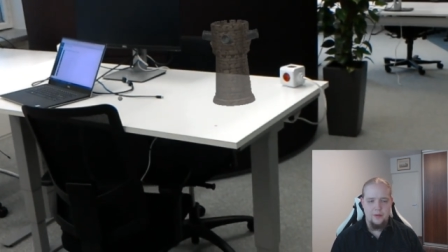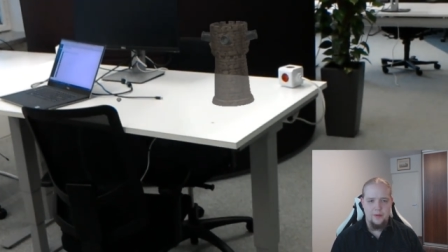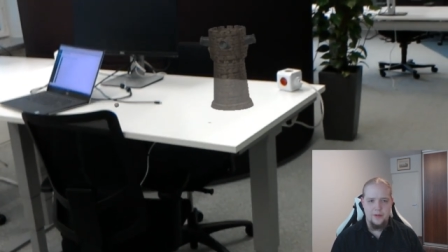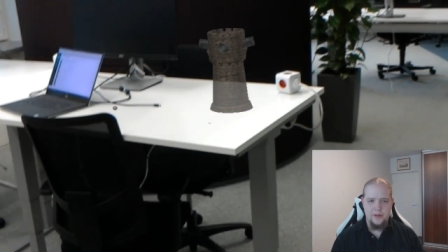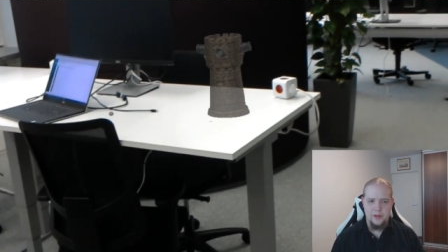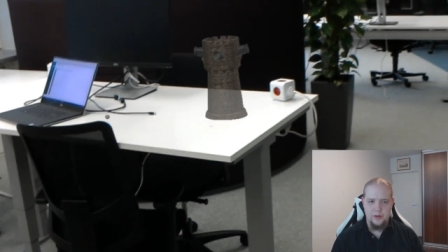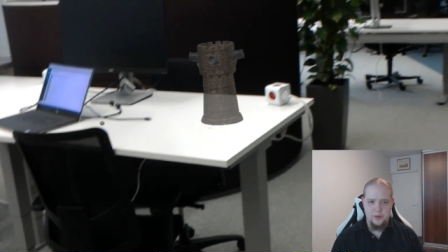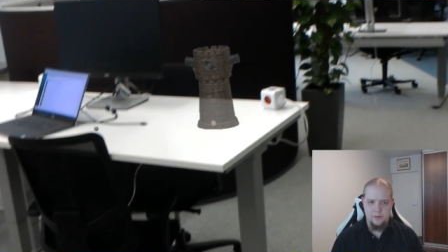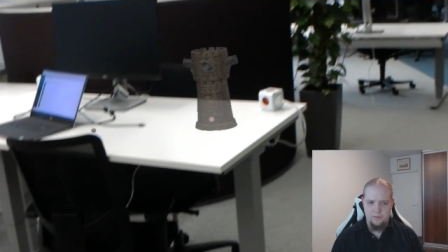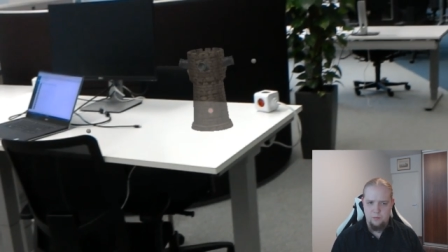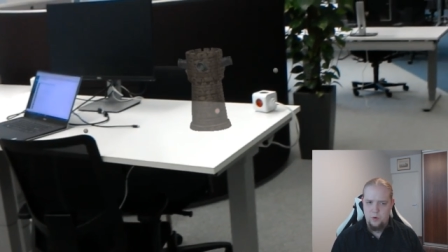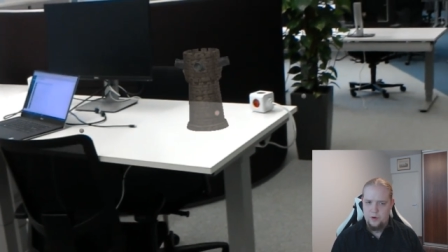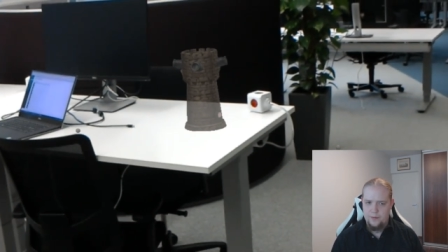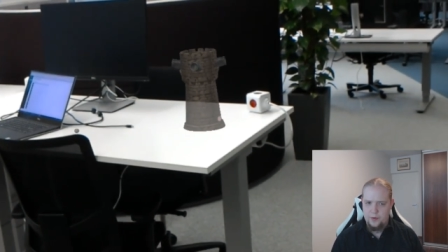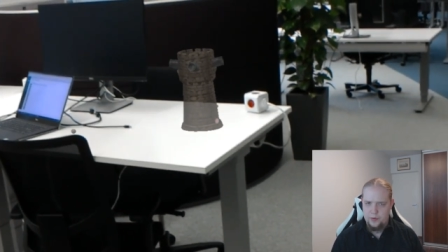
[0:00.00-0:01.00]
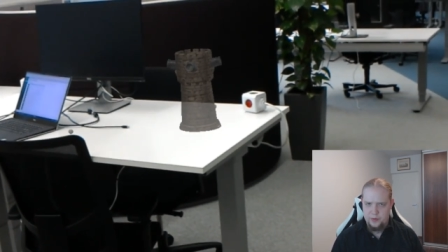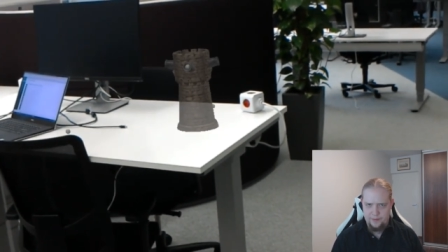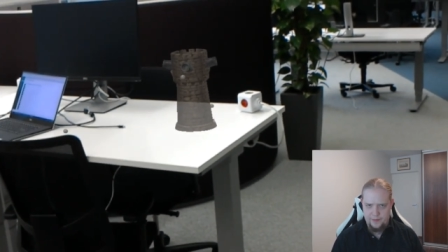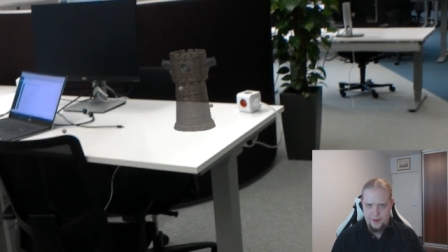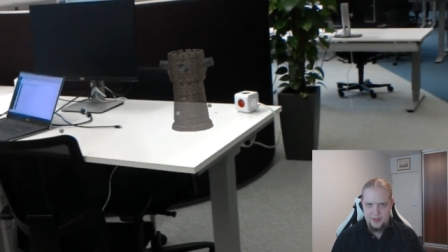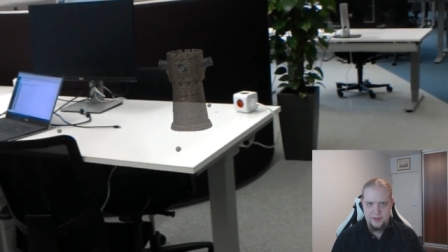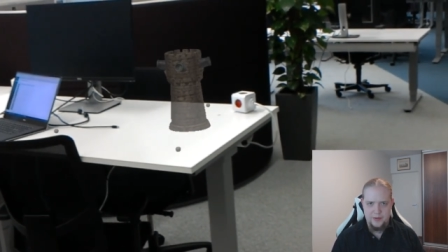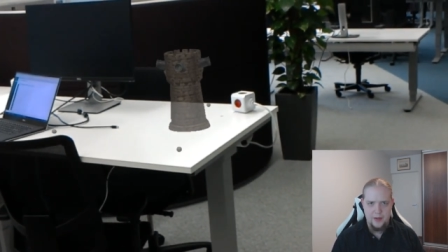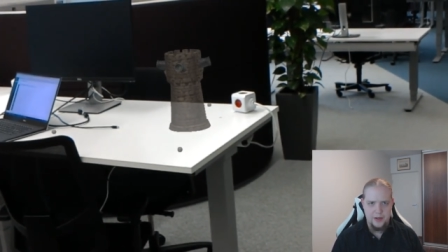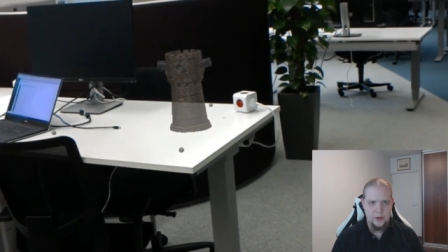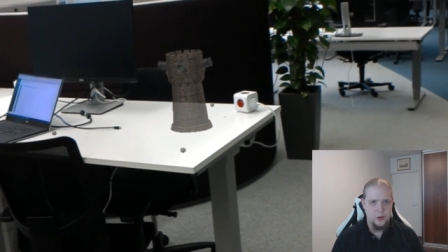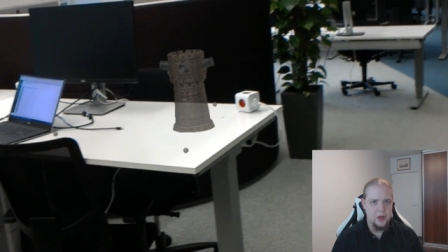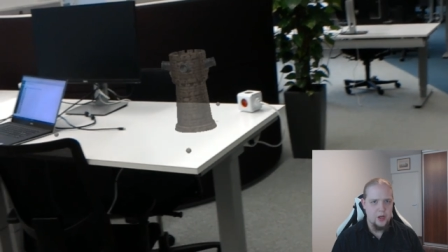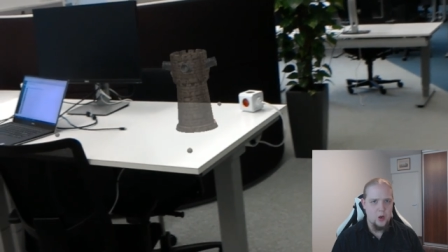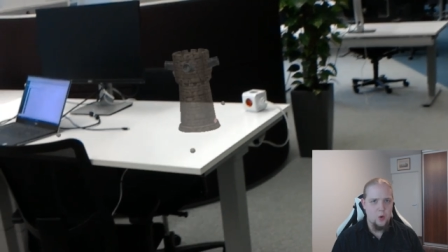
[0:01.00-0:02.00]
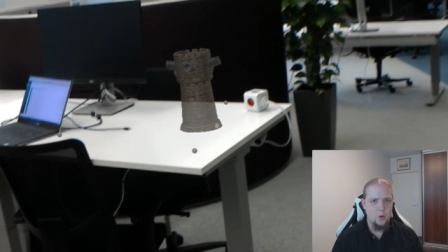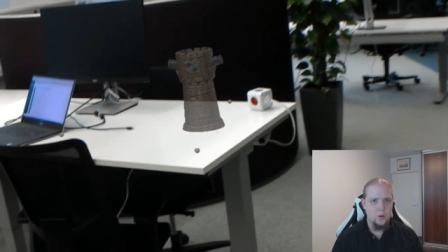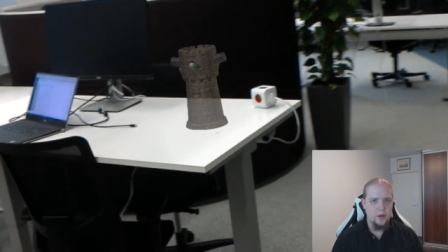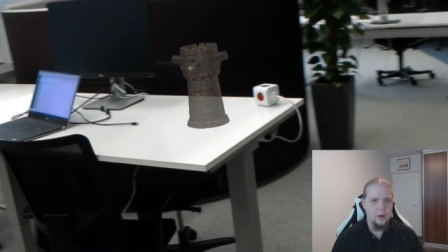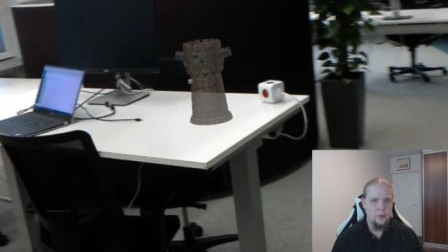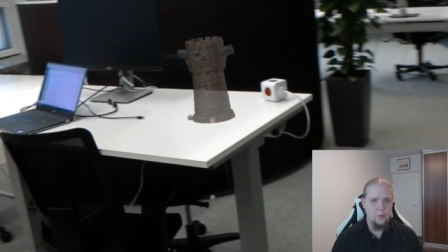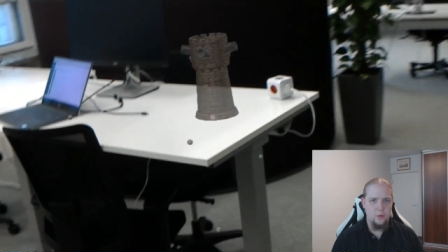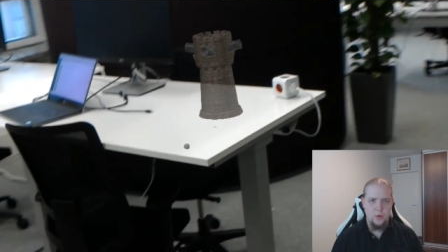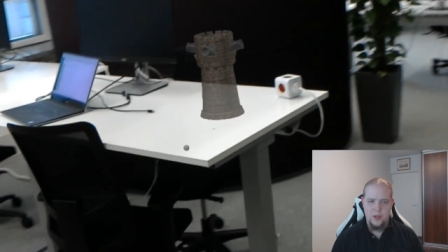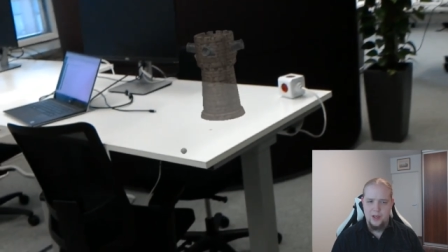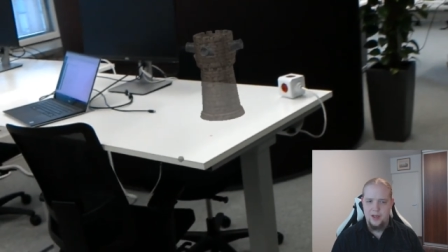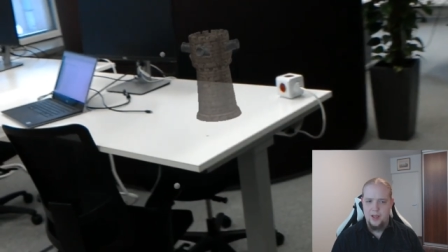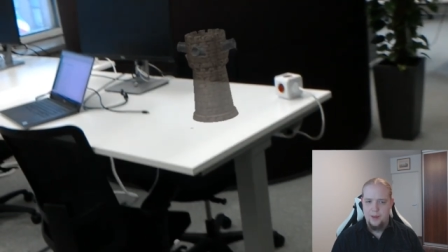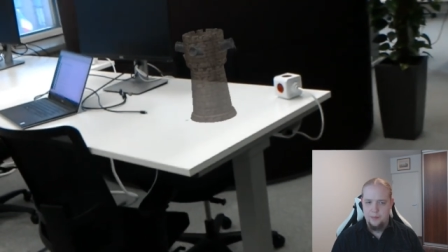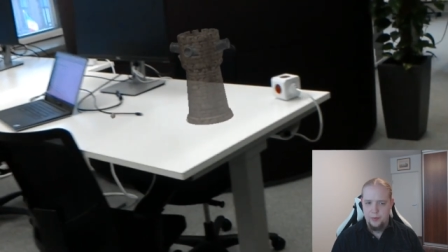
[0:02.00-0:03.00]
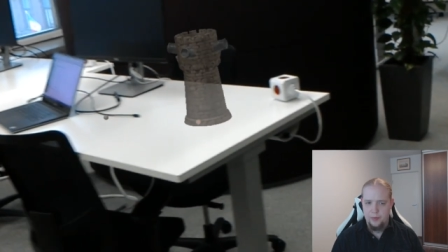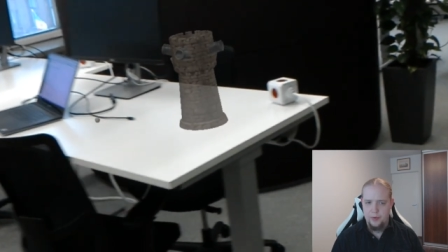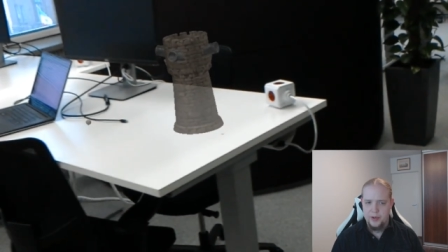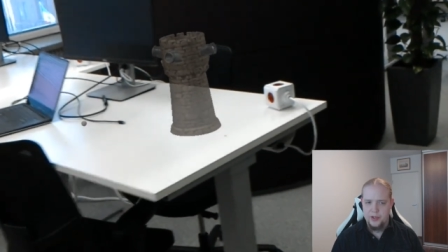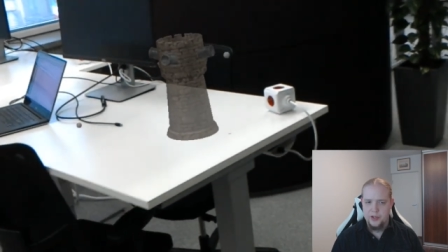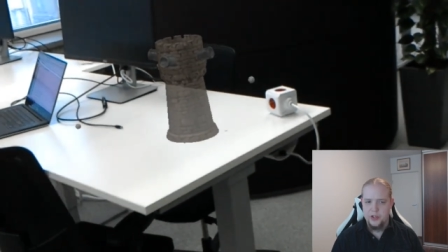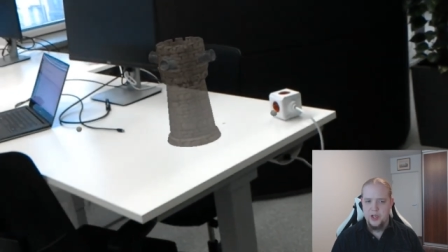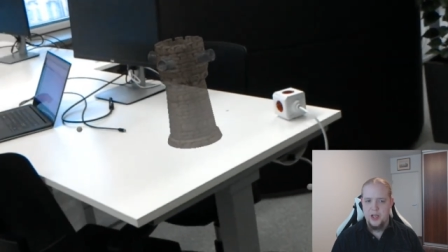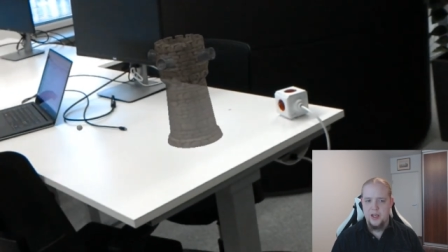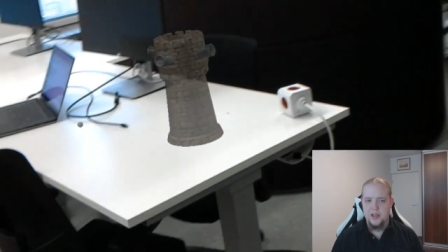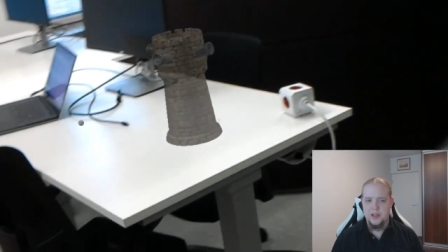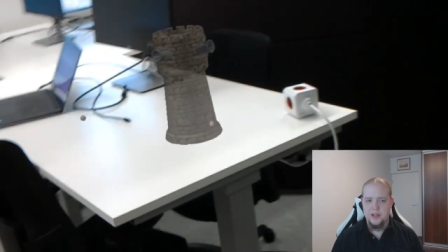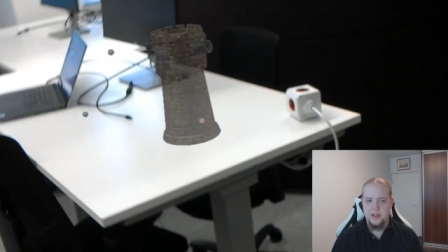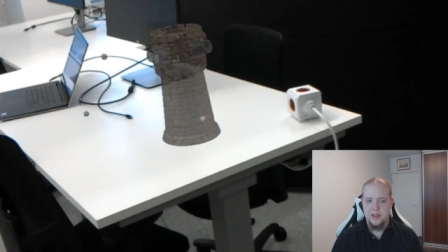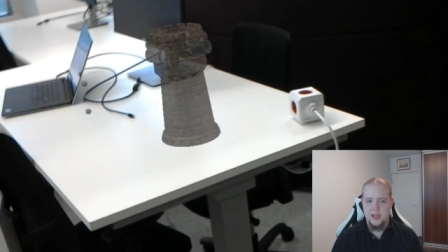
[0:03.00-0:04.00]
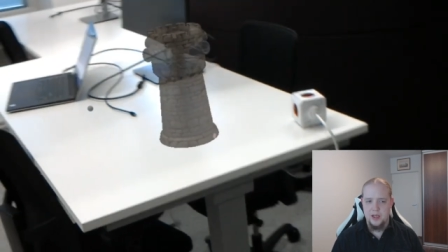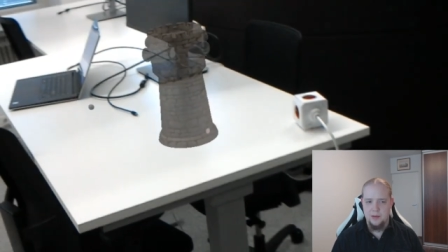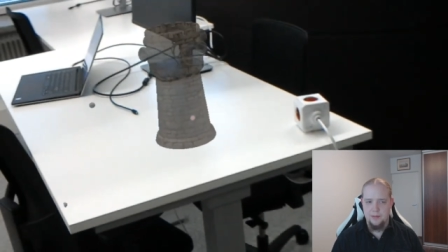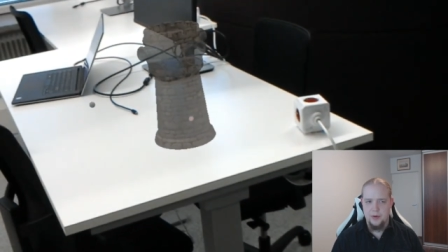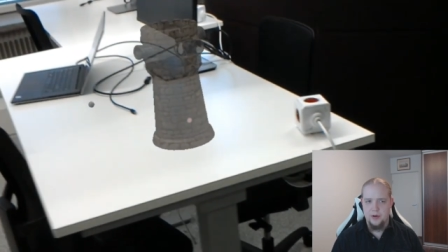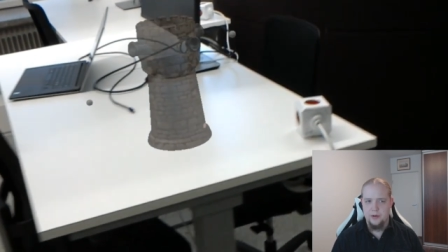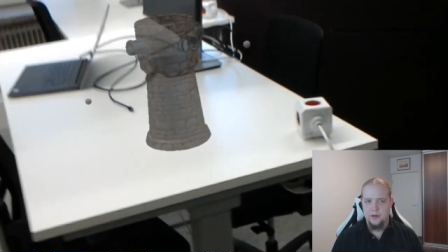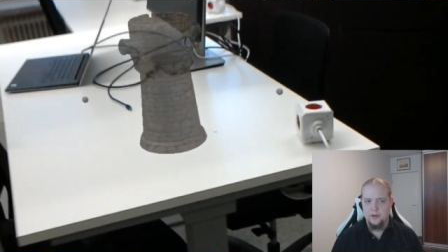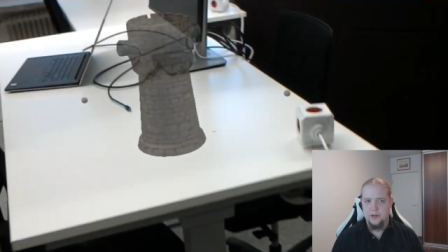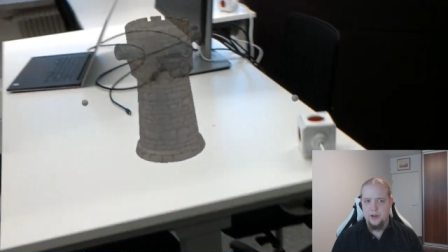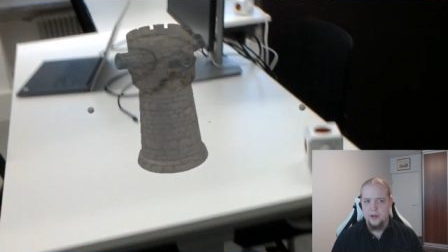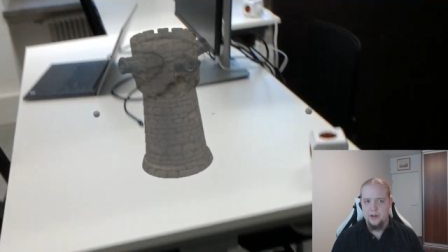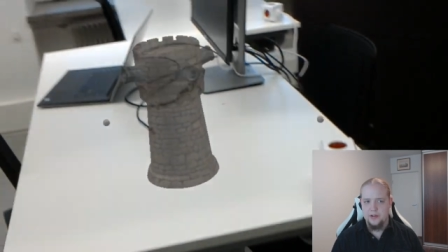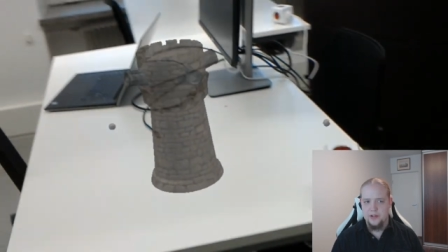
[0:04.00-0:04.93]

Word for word: This is one of those effects that you can only really appreciate in person,